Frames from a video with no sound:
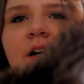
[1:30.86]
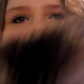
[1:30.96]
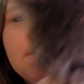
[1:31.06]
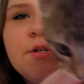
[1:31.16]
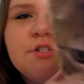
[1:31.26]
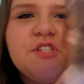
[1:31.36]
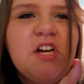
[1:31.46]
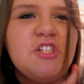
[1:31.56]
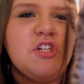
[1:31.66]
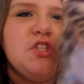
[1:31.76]
Oh, you're
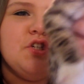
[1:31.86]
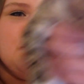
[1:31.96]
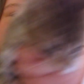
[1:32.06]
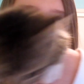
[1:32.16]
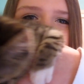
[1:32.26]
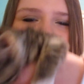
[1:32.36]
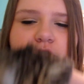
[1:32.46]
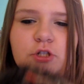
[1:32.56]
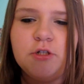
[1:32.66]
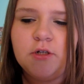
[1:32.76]
such a little
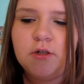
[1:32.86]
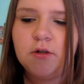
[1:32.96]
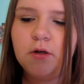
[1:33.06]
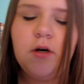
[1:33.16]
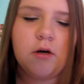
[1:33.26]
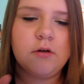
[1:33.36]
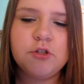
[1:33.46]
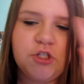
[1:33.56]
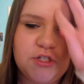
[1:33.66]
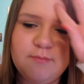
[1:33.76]
bitch. Oh,
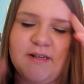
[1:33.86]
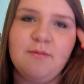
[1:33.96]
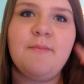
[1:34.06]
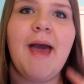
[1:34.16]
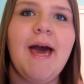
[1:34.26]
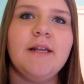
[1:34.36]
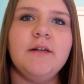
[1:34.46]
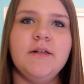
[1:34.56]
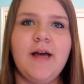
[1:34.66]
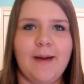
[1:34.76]
she just makes me mad.
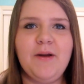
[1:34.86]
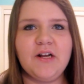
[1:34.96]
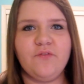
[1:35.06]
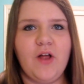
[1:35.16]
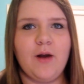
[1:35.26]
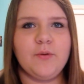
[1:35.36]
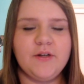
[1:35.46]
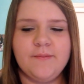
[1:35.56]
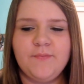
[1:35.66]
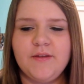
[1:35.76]
I'm not gonna vlog with
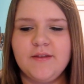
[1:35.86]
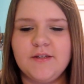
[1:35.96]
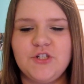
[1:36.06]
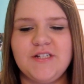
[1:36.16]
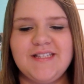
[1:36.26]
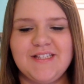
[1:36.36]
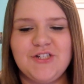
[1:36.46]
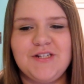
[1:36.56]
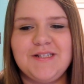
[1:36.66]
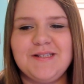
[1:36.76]
her. She's
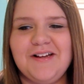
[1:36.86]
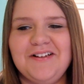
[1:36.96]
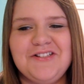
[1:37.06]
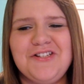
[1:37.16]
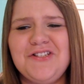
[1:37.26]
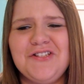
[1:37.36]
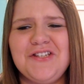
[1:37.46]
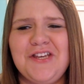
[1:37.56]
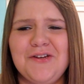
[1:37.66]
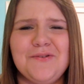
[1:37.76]

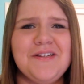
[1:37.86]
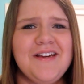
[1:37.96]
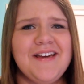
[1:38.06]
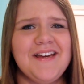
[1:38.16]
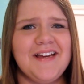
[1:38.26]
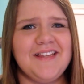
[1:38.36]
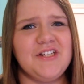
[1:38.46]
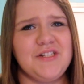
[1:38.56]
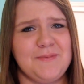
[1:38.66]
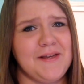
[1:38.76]
just cute.
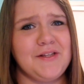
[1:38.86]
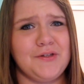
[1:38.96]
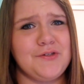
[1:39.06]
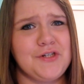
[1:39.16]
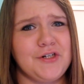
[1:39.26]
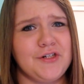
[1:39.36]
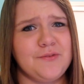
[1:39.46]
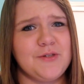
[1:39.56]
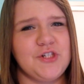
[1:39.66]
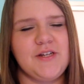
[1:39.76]
Unless she's being a little
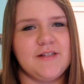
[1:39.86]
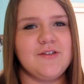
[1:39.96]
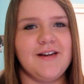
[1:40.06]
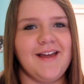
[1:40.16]
turd, which she is right